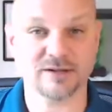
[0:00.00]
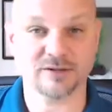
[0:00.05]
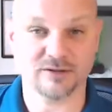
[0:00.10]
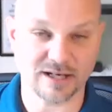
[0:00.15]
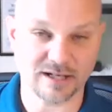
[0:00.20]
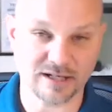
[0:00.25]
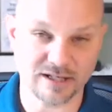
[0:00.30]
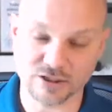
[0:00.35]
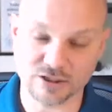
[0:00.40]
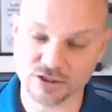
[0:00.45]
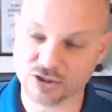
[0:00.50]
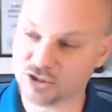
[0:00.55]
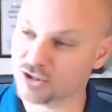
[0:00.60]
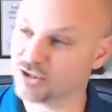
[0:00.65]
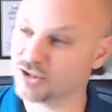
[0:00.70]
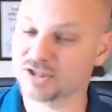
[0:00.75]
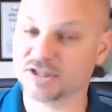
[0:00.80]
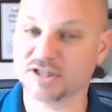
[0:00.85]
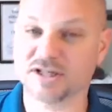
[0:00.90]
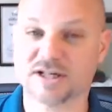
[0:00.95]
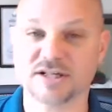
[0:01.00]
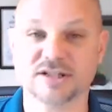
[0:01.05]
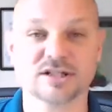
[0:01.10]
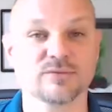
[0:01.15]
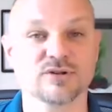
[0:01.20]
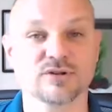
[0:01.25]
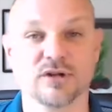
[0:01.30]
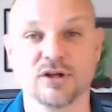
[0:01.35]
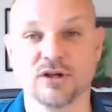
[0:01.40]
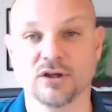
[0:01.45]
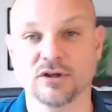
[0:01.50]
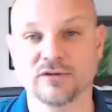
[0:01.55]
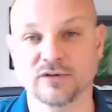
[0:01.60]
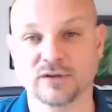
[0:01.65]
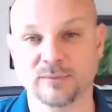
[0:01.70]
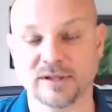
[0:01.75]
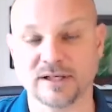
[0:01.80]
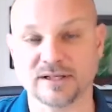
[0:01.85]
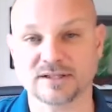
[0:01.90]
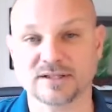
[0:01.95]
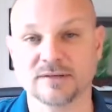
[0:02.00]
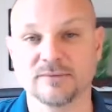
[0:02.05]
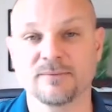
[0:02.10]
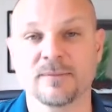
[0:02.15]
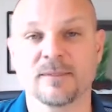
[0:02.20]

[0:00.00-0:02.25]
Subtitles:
You got insurance customers all over the place.